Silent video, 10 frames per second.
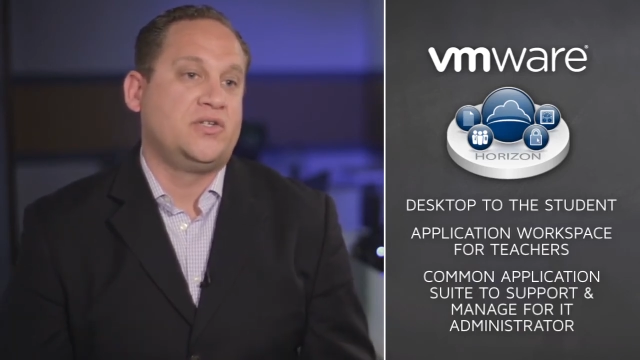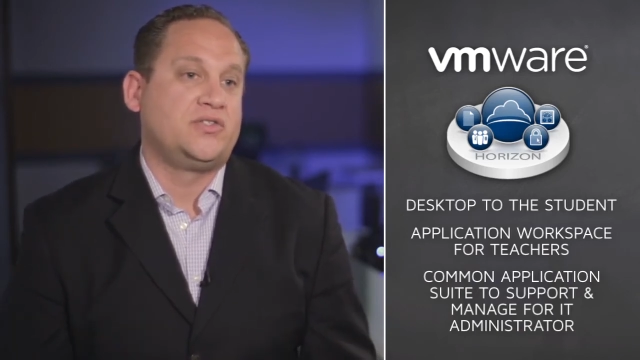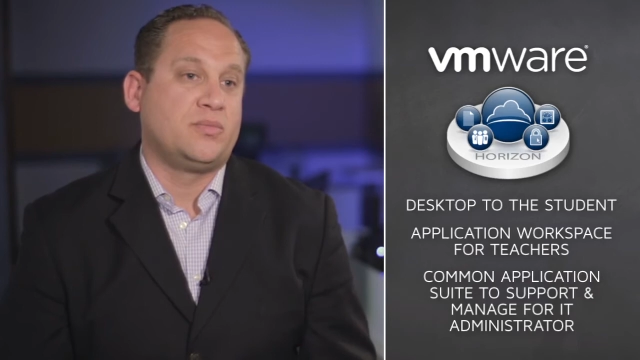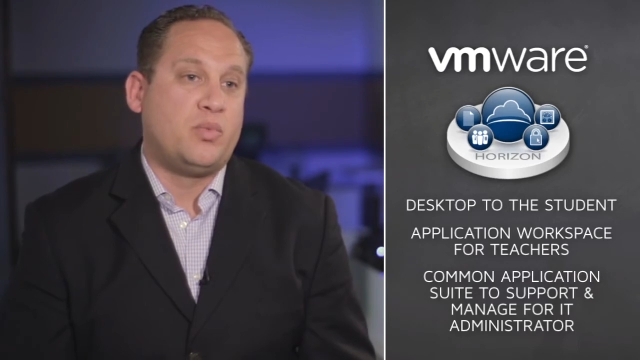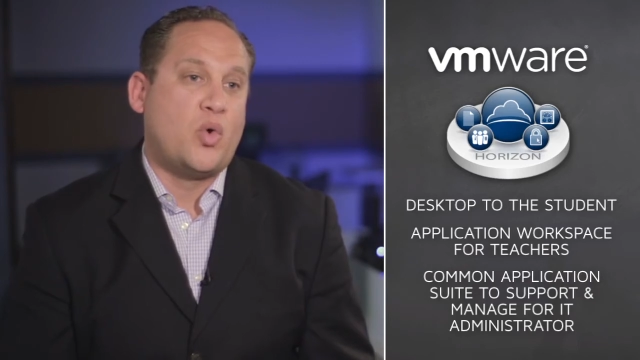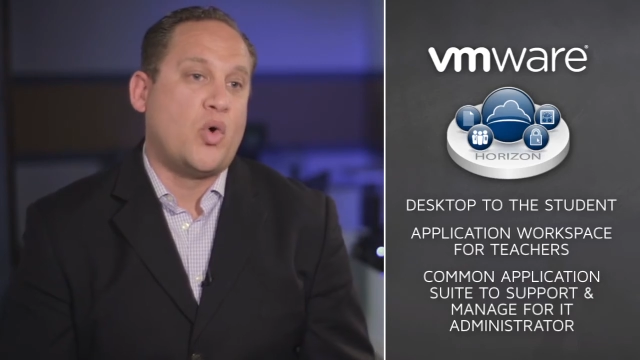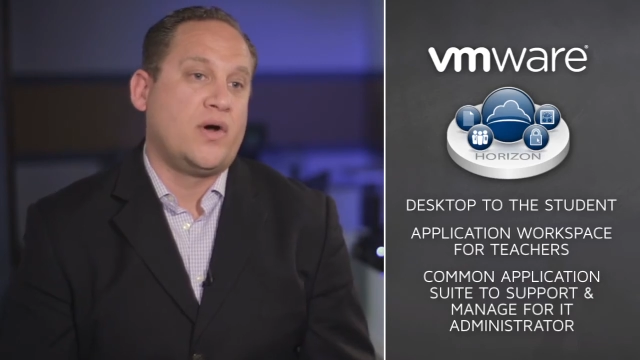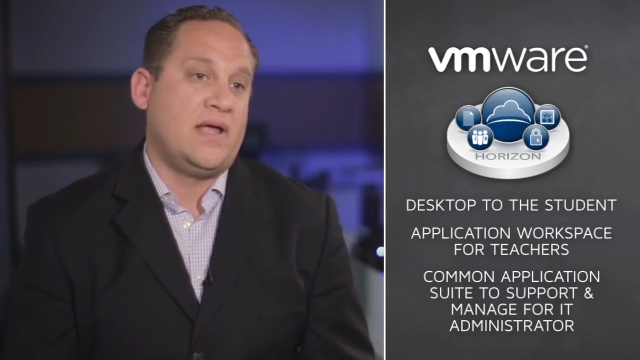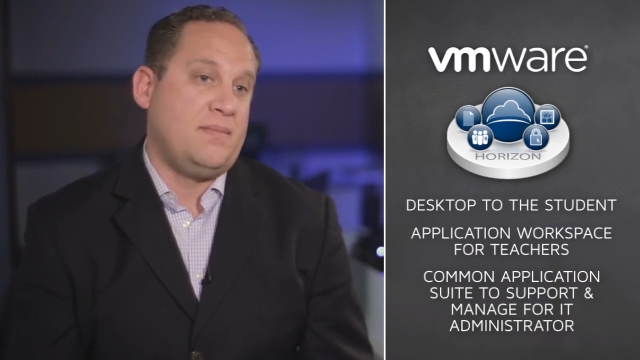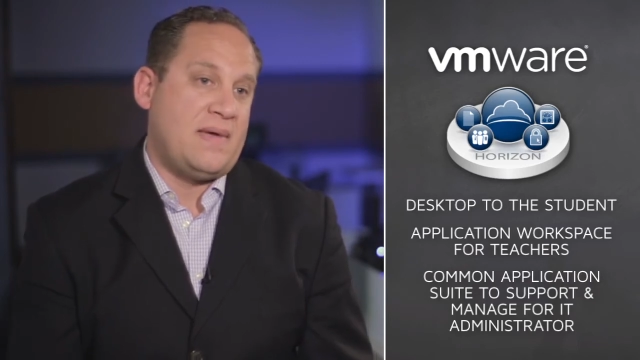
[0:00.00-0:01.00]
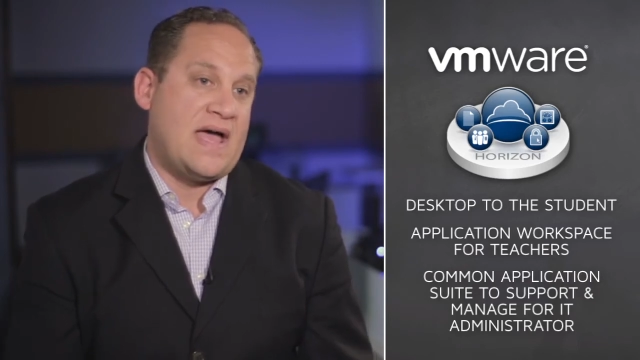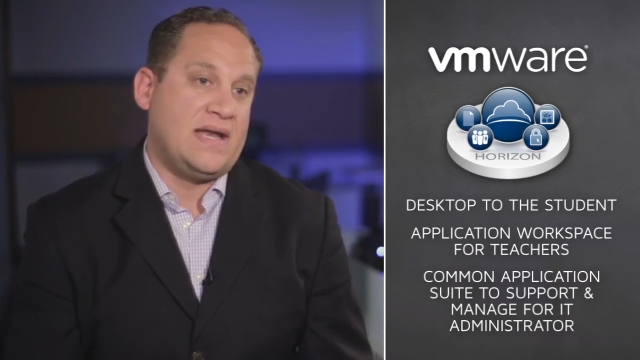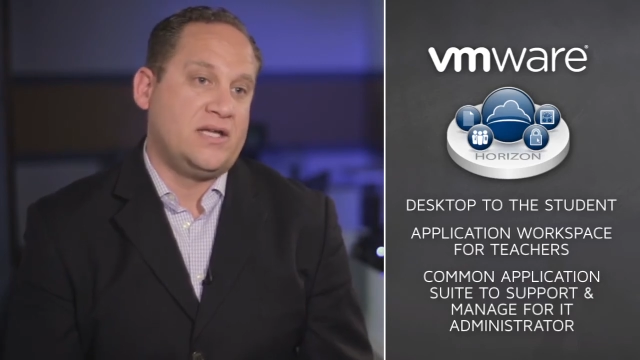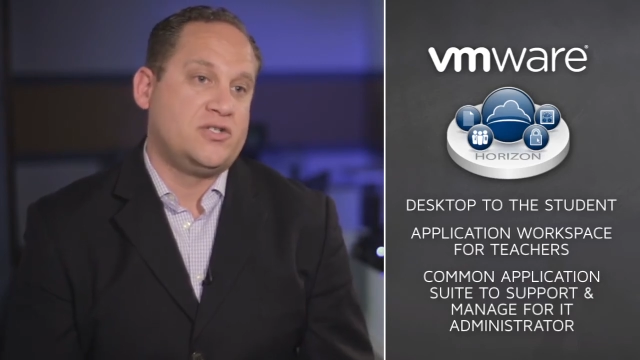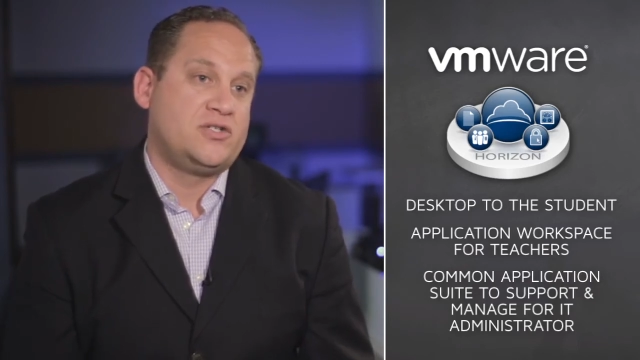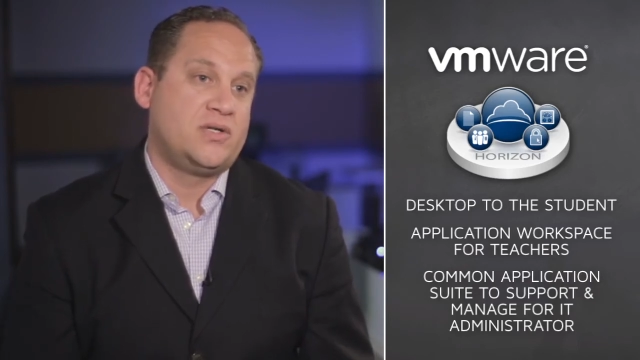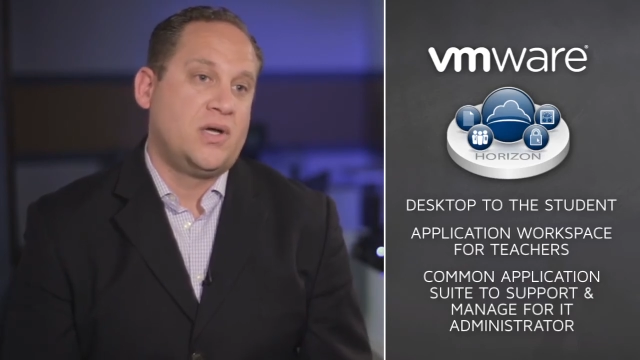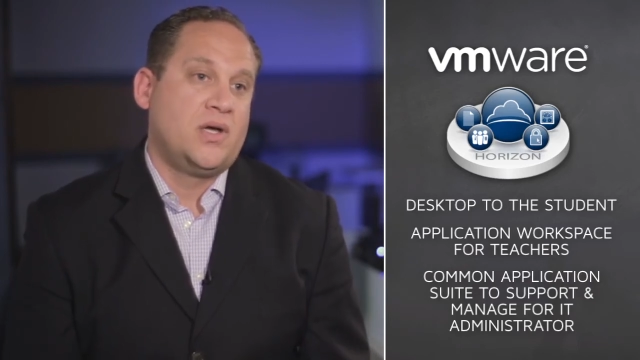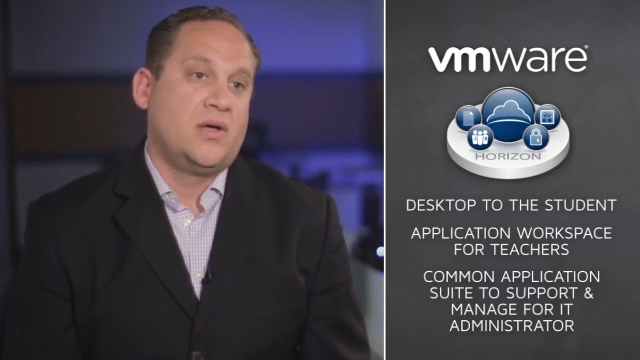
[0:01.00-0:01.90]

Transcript: to support and manage